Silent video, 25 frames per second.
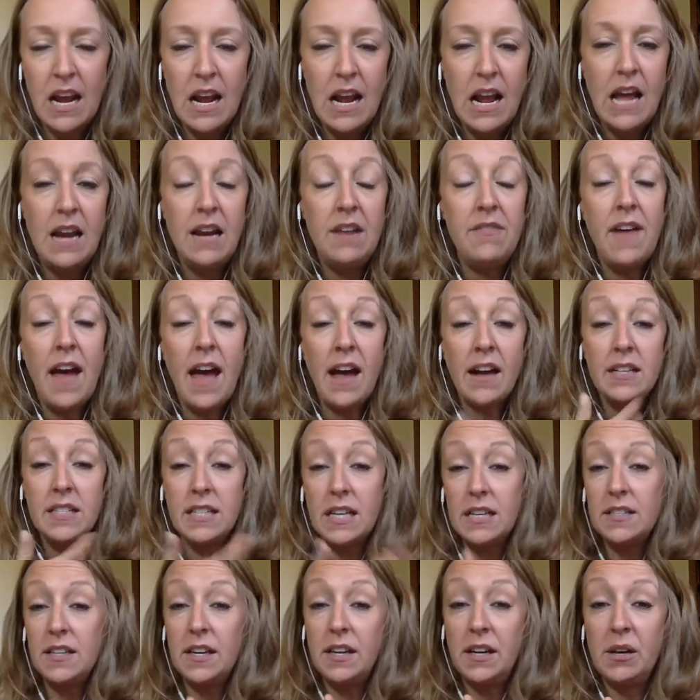And if
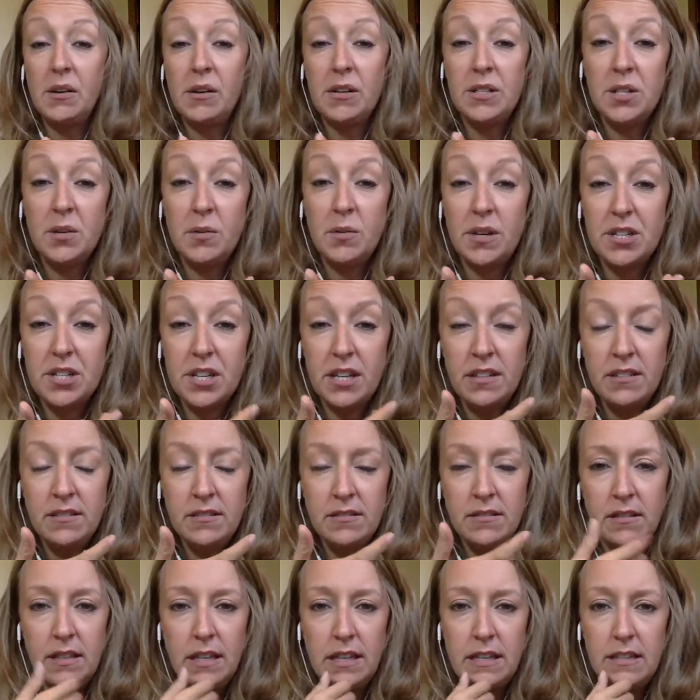accessing your
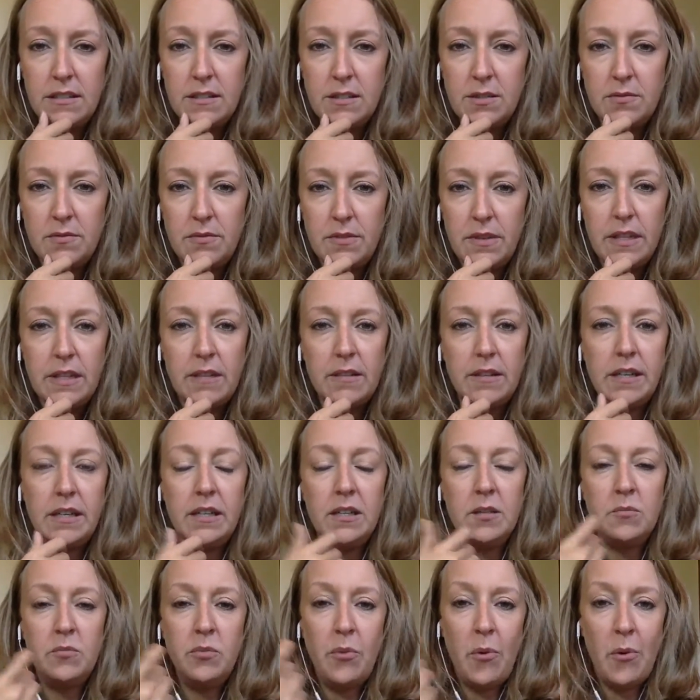intuition is very
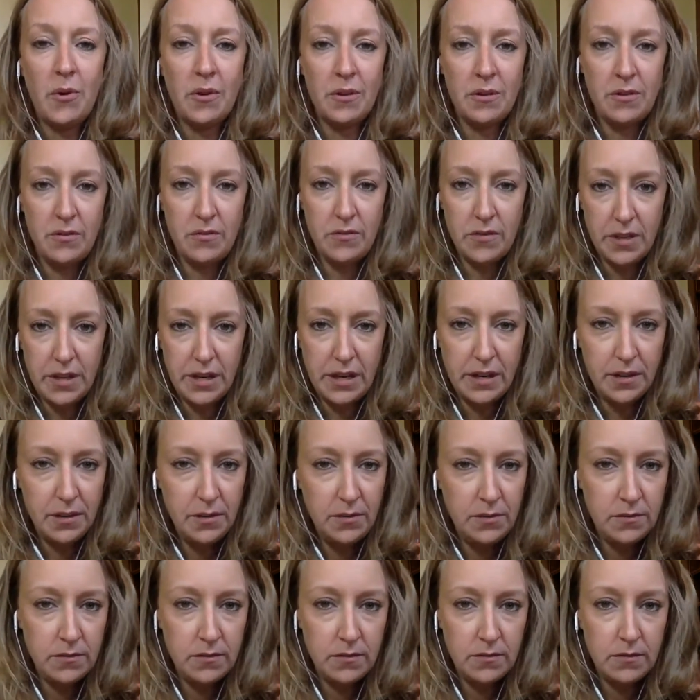important for
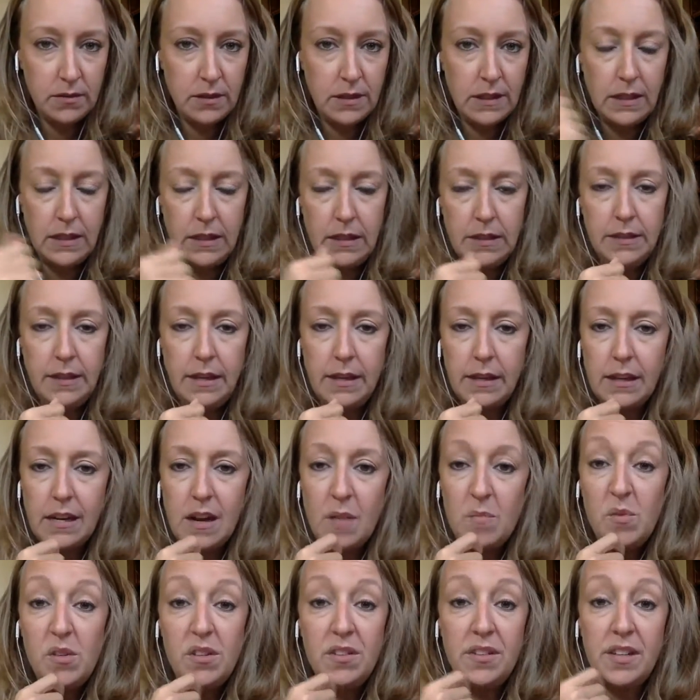you, then a
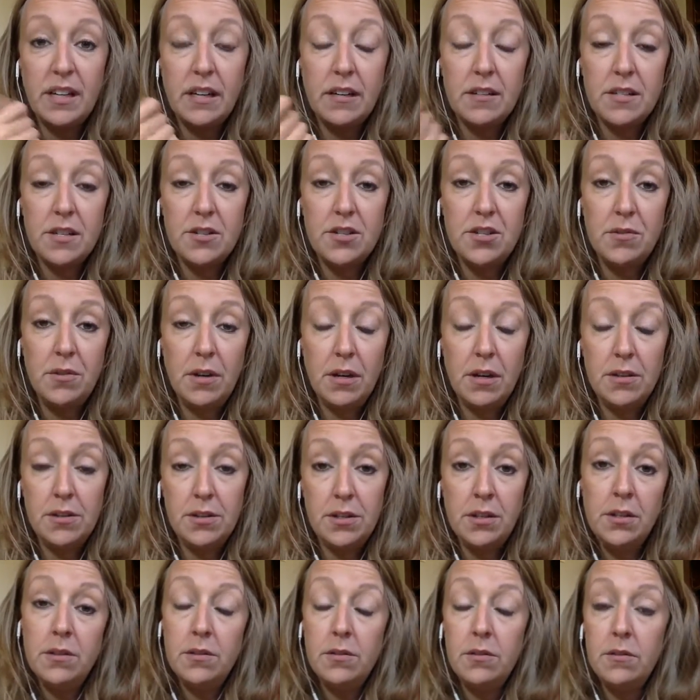couple of things that you can
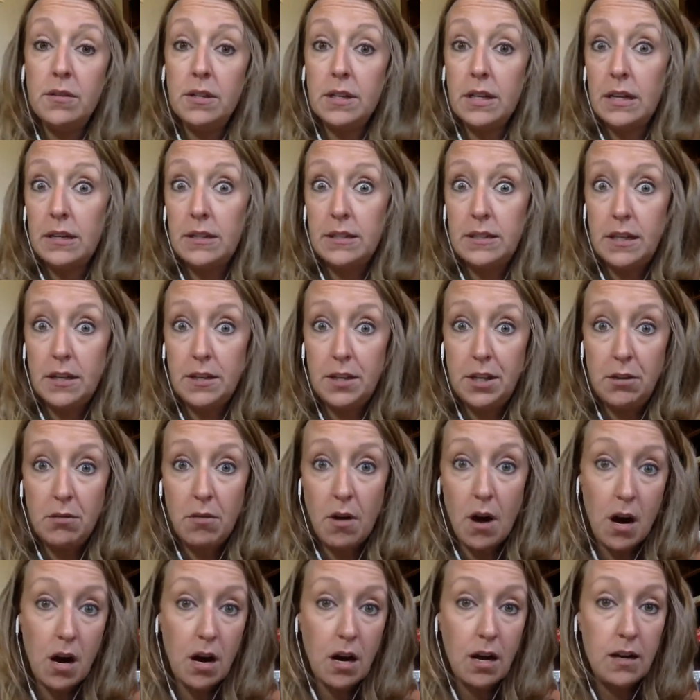do to continue
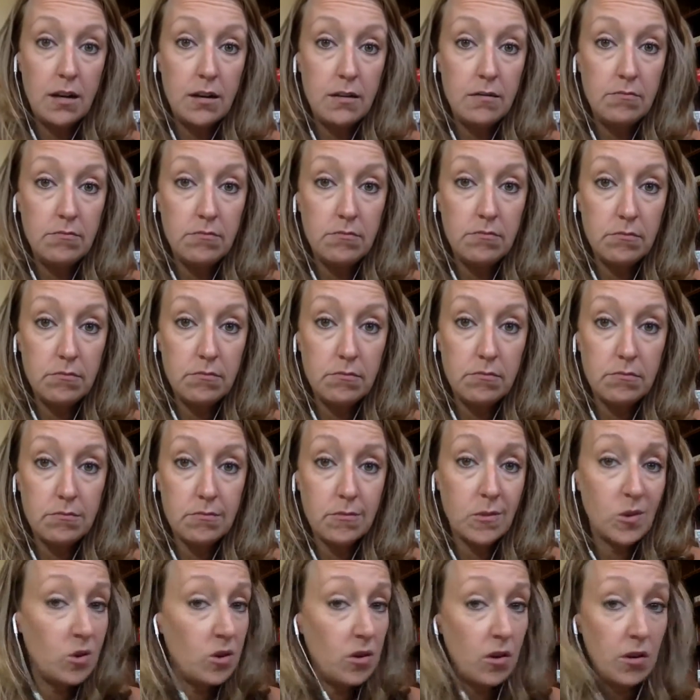on
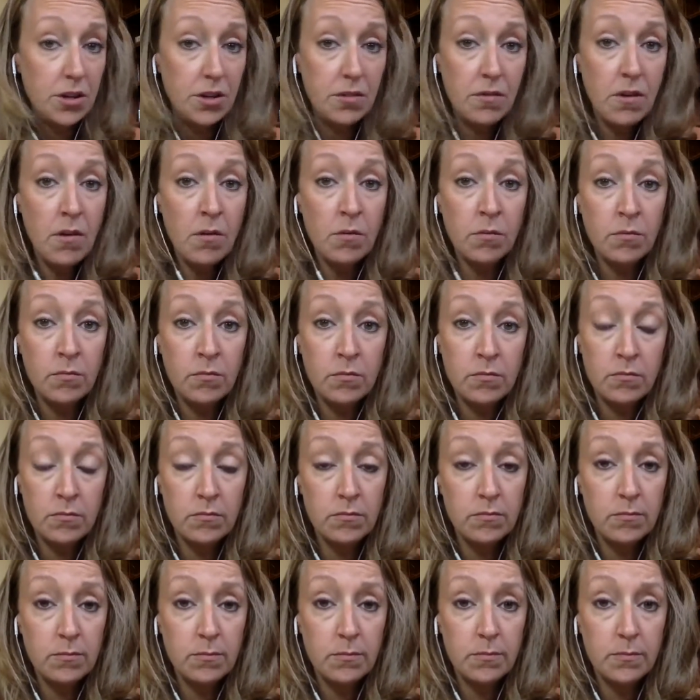your own.
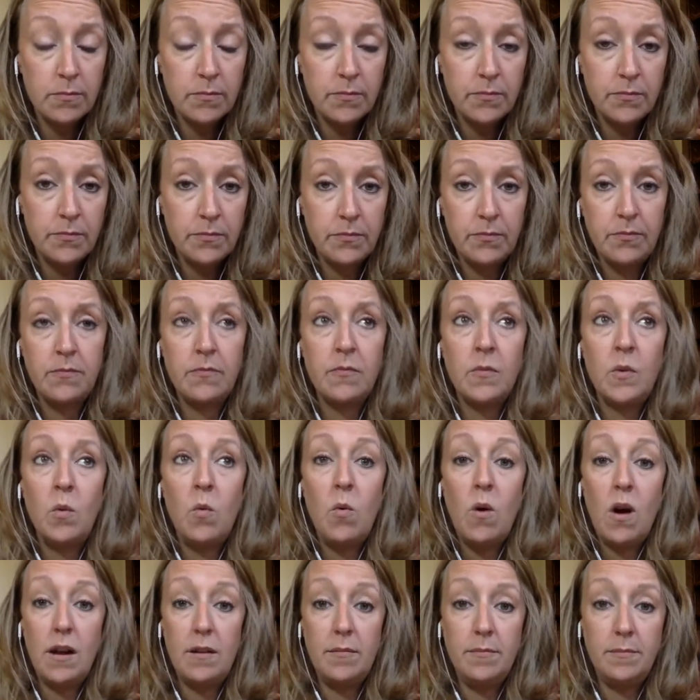
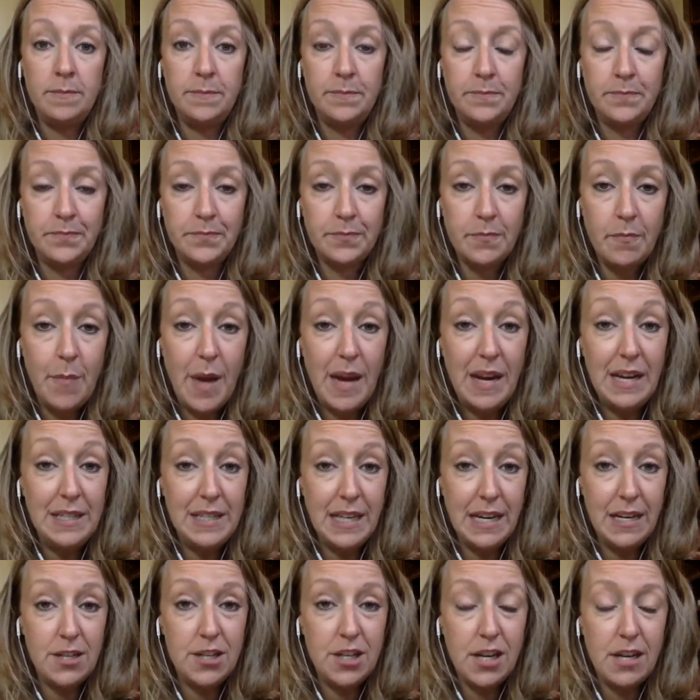1,
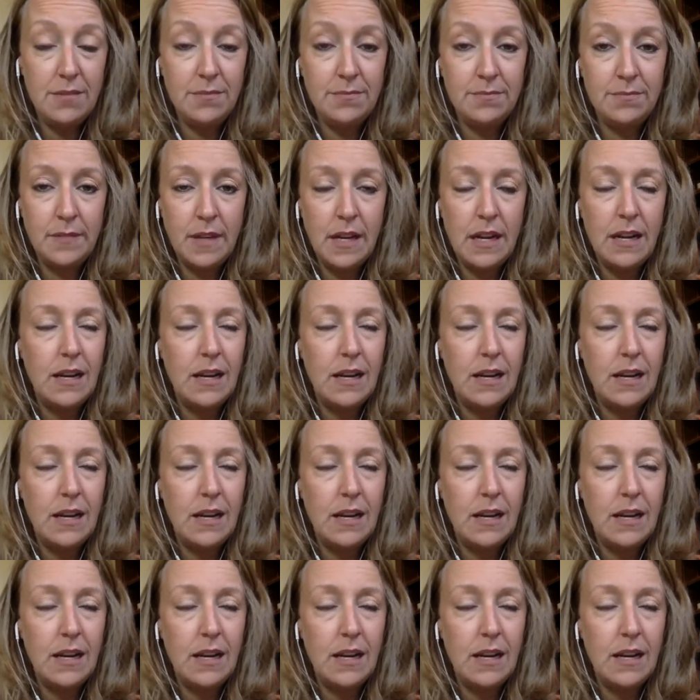meditation.